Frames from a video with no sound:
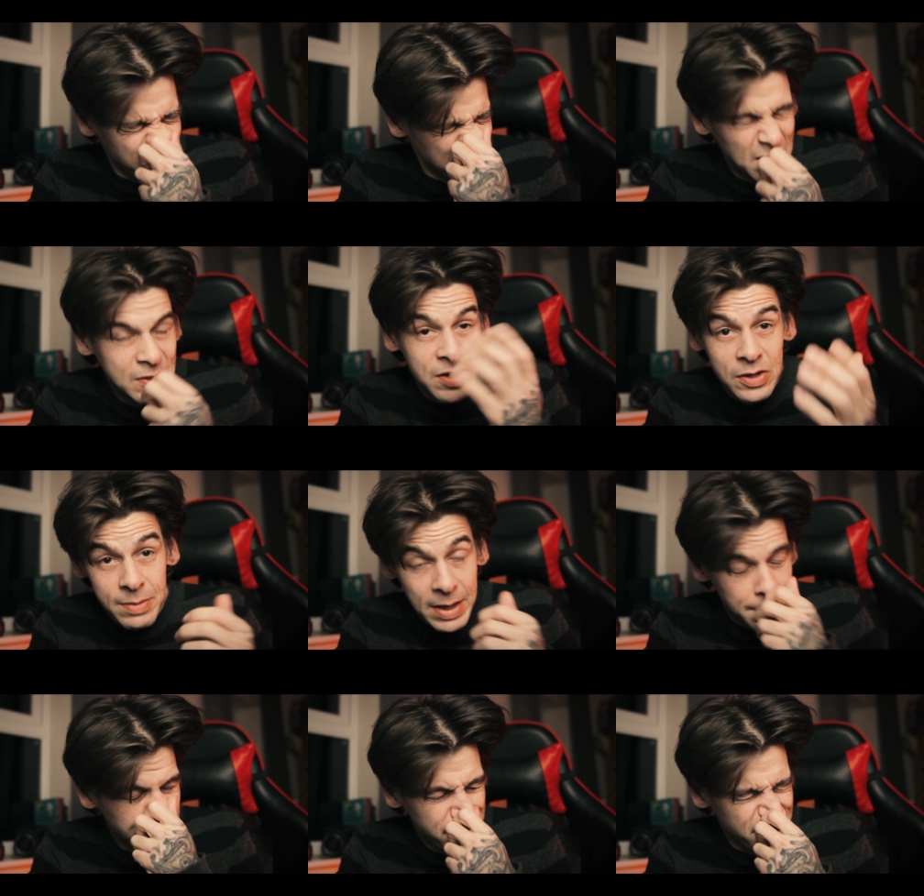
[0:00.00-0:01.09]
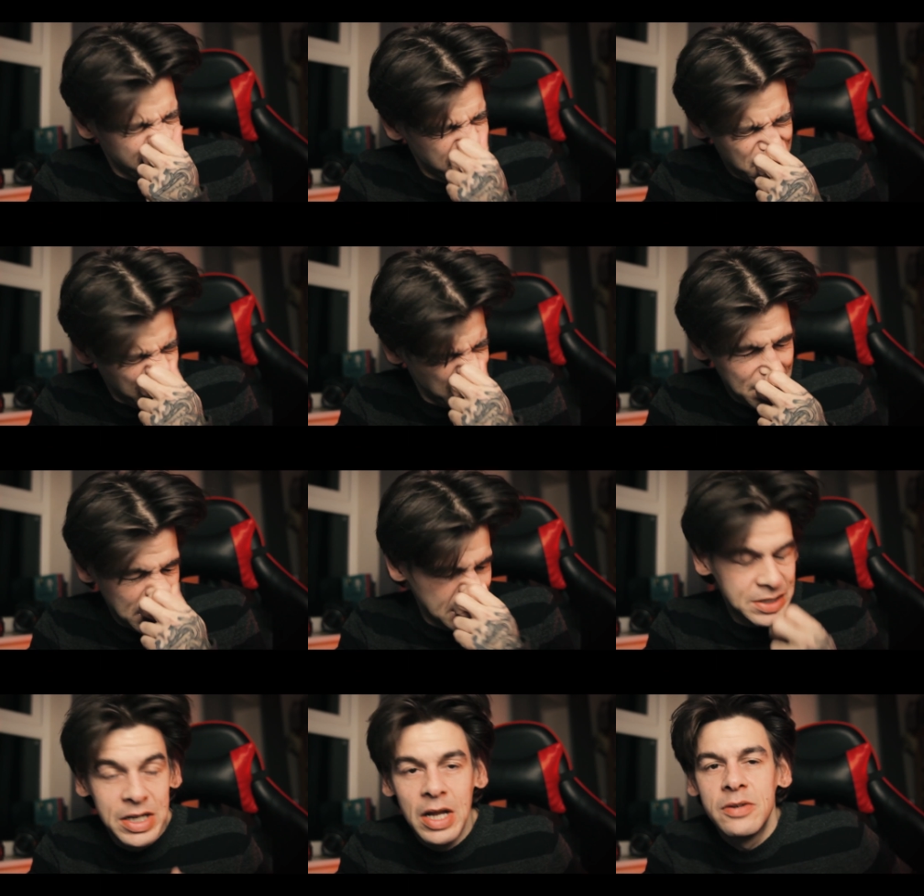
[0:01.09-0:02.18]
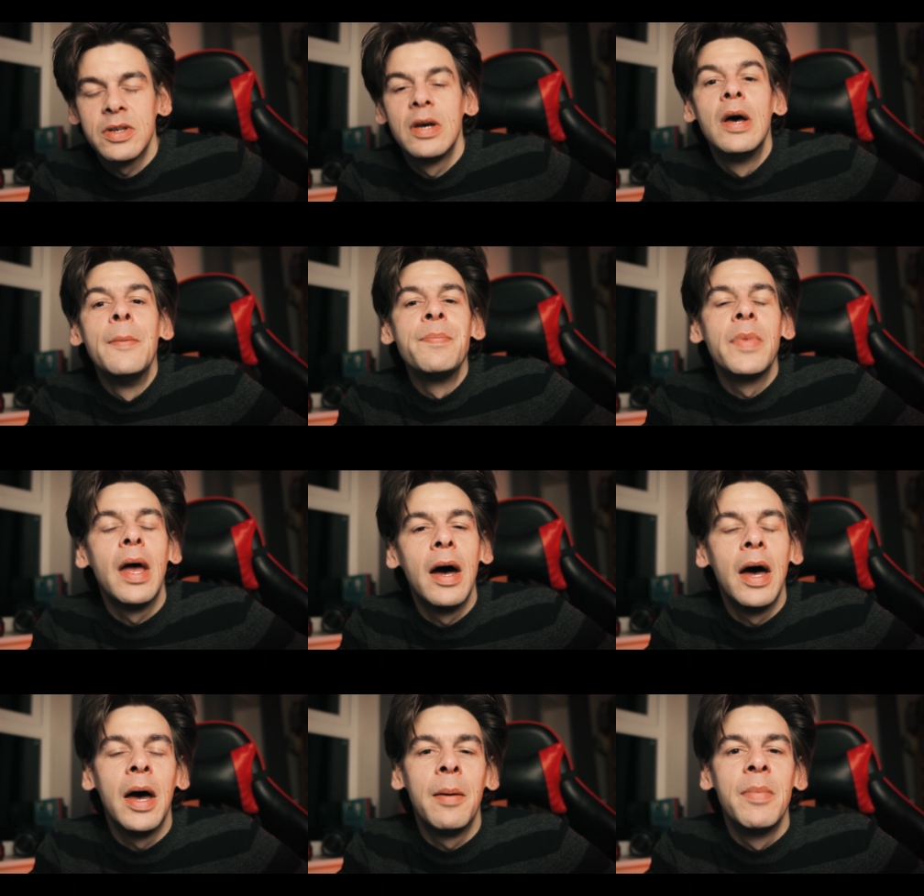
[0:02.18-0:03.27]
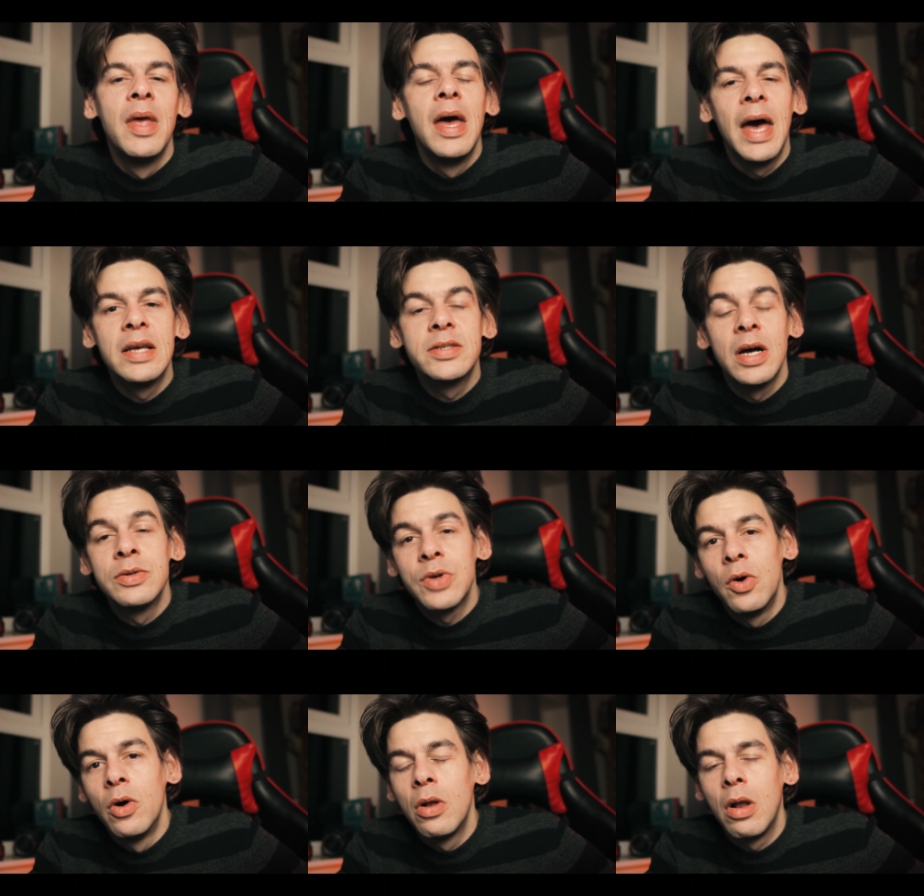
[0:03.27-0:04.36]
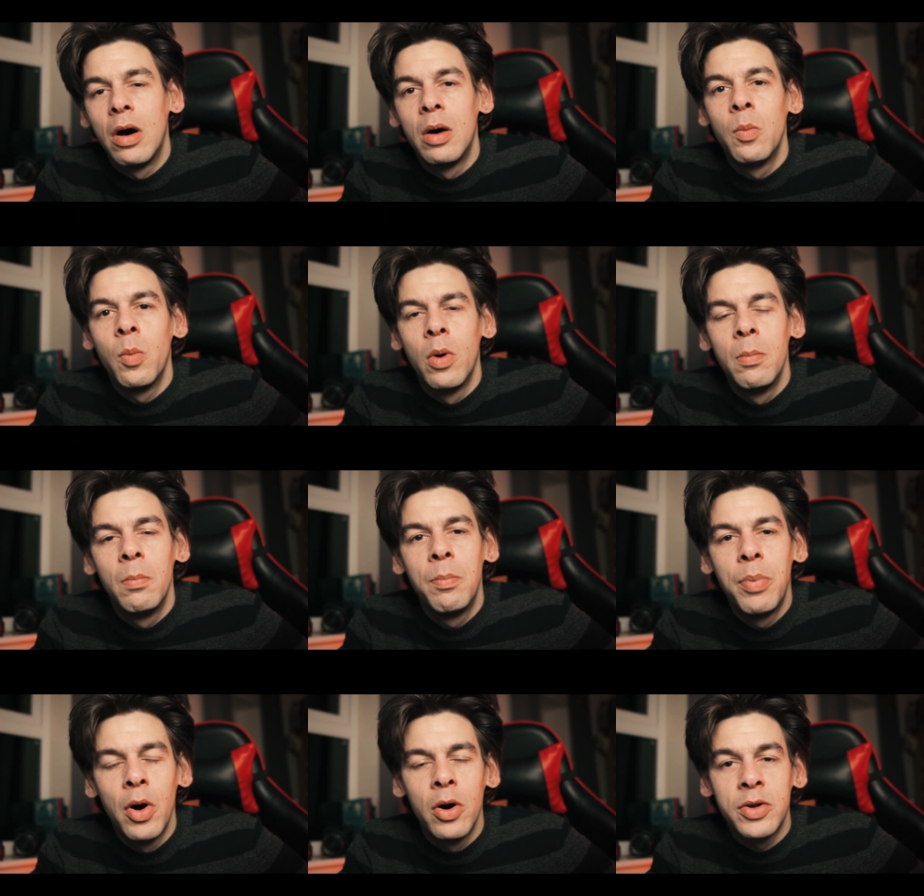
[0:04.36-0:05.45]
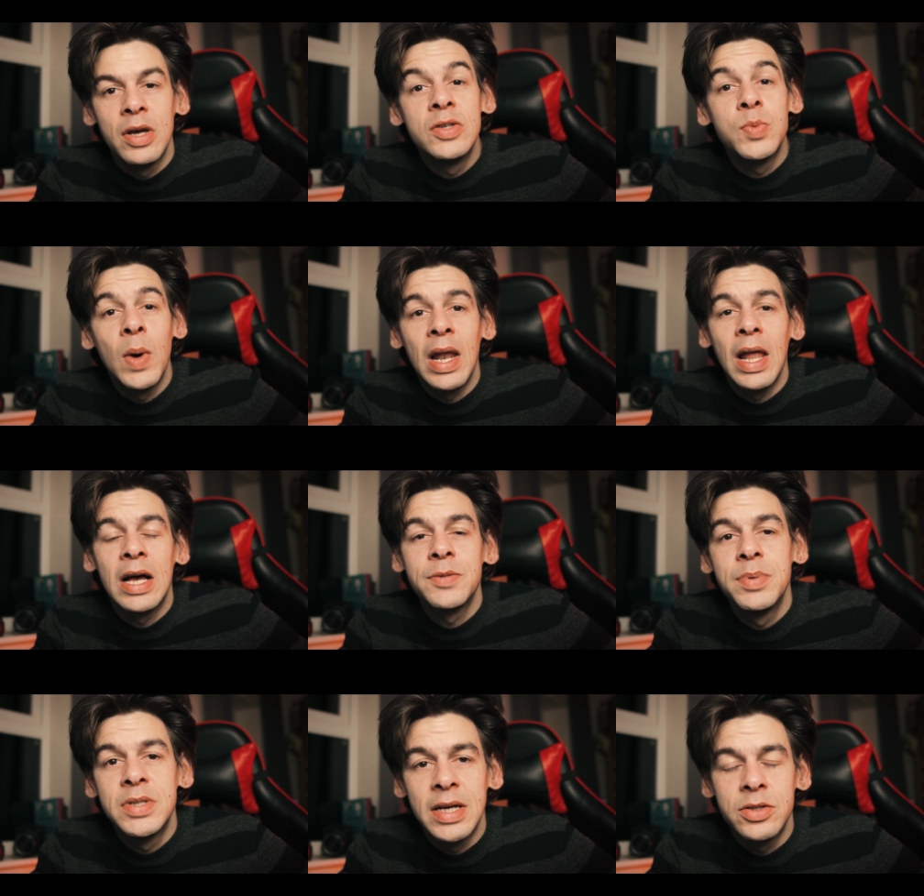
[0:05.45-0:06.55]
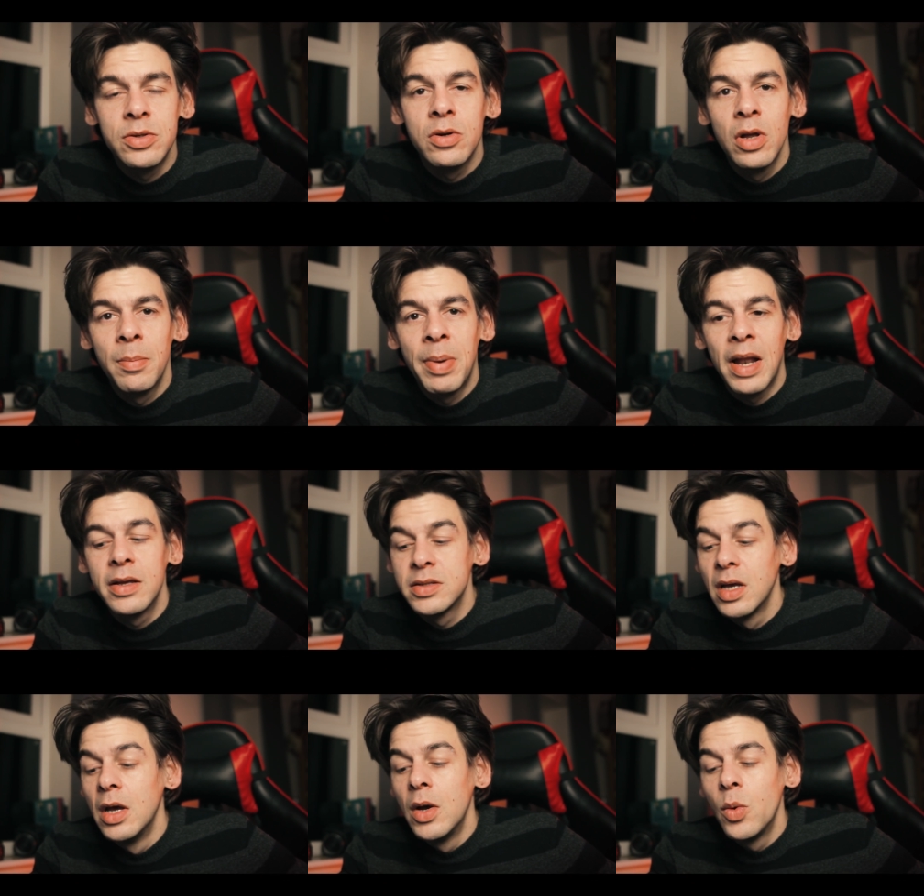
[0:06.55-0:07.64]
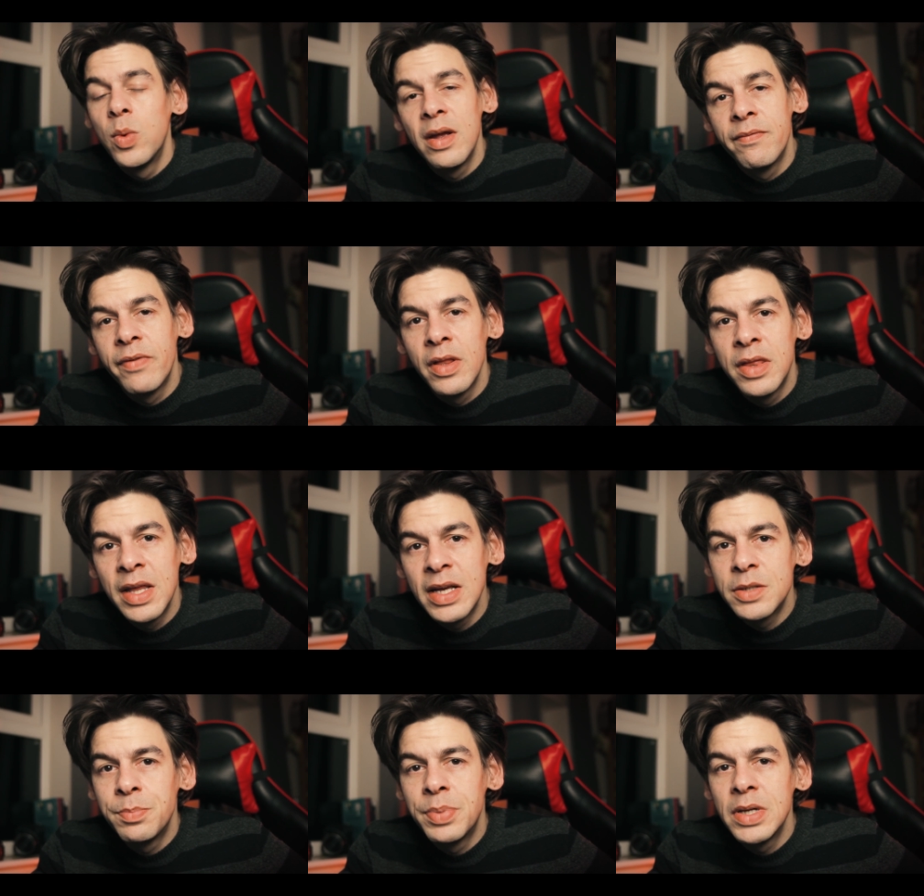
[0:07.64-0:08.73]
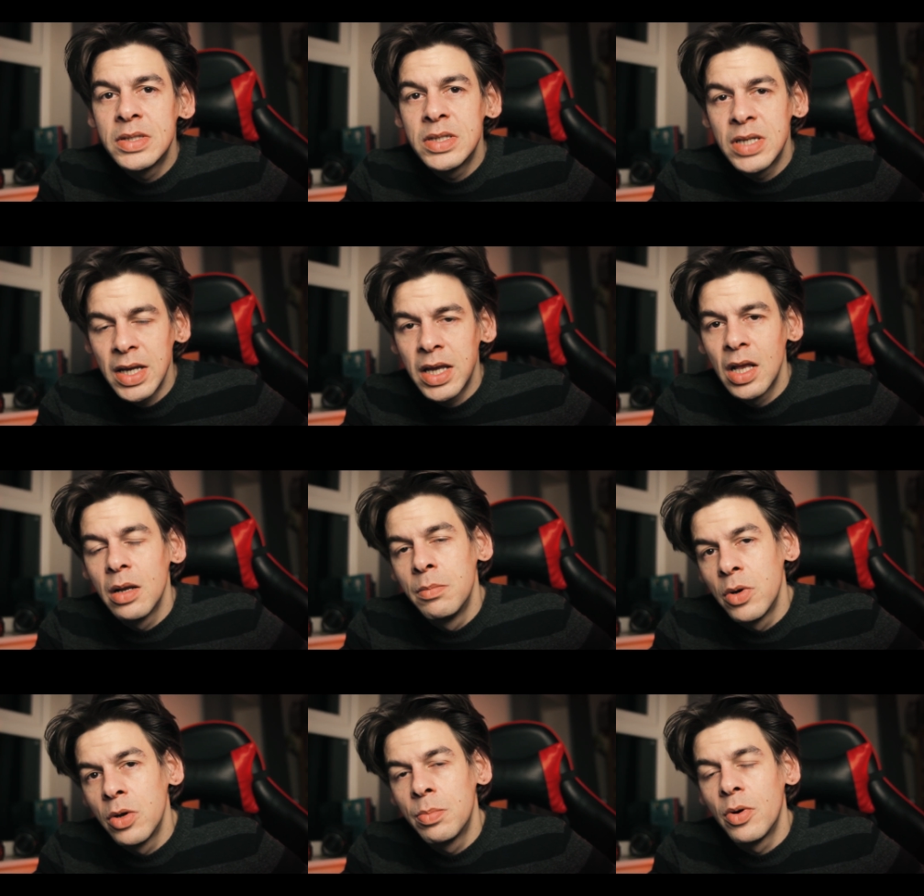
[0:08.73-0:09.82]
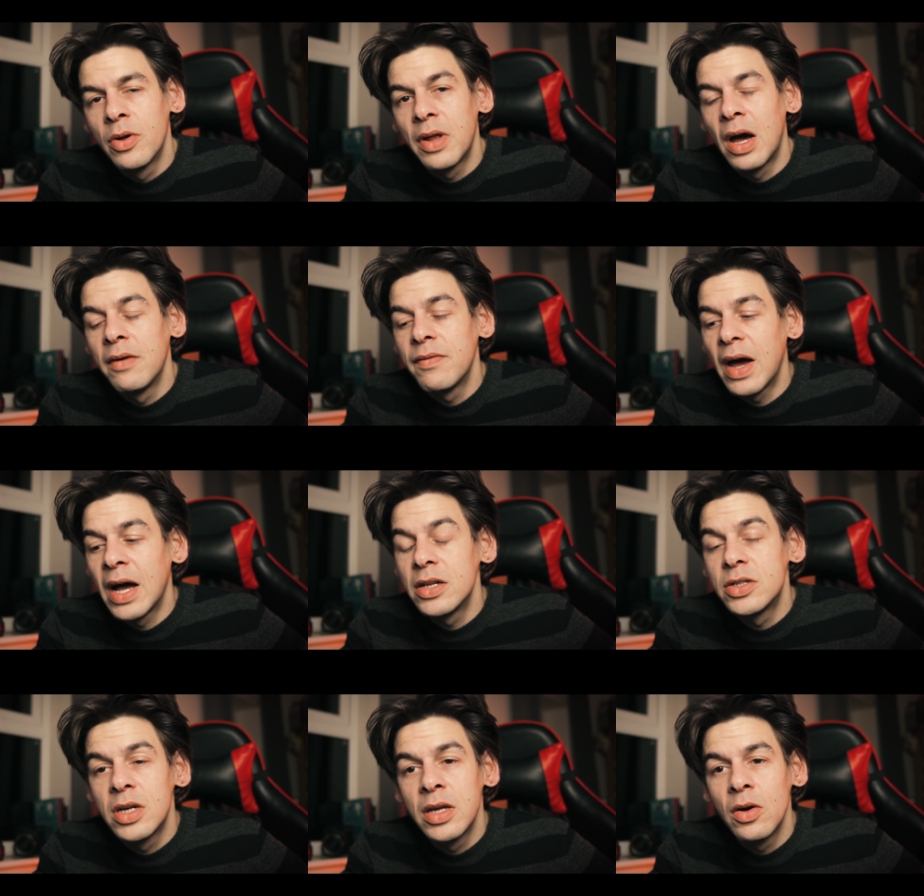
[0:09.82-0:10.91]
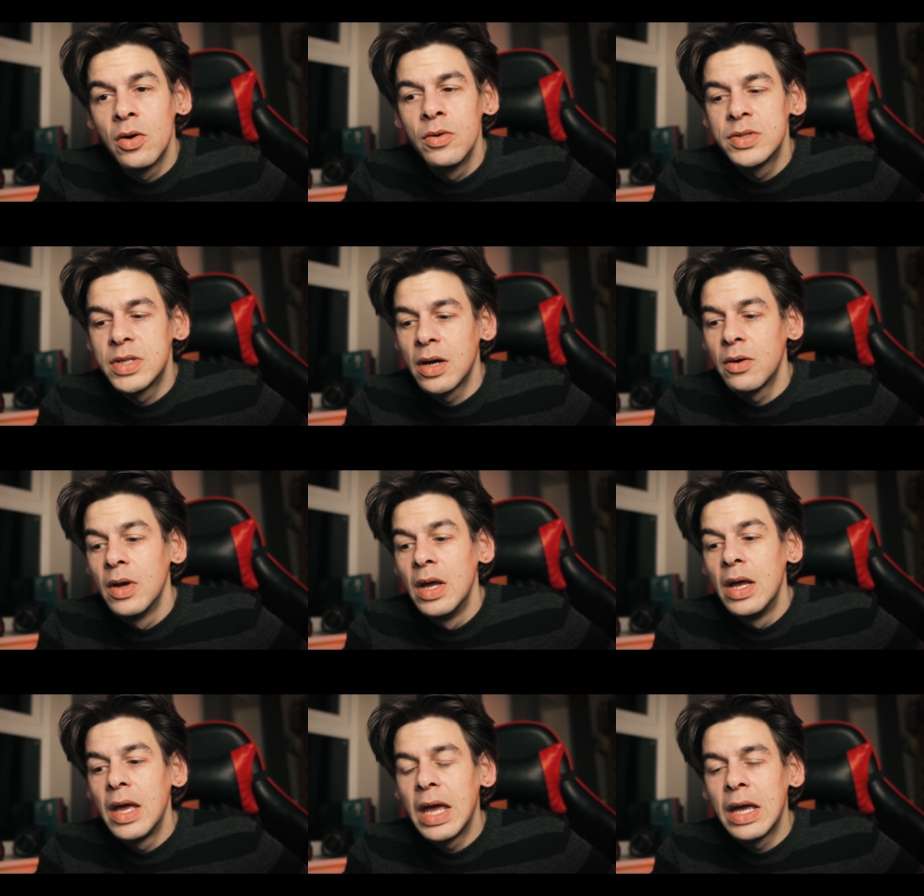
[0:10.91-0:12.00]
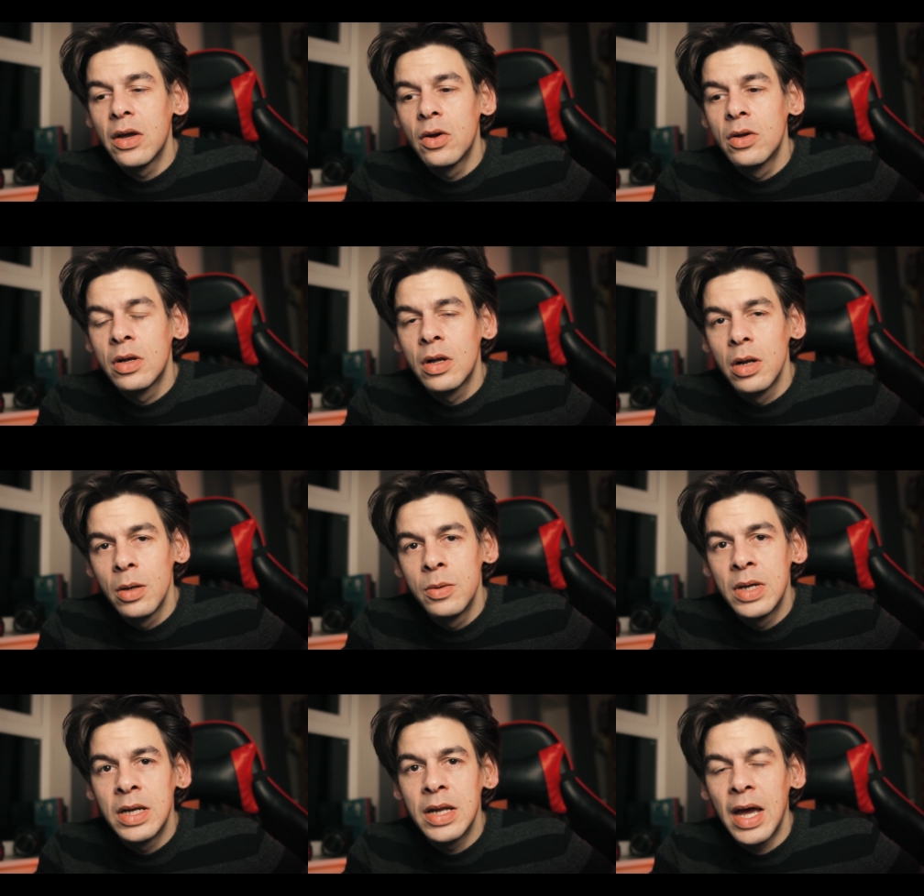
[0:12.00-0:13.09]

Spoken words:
excuse me, itchy nose, hairstyles all on one board, as well as potential colour palettes. With this particular mood board I've actually also included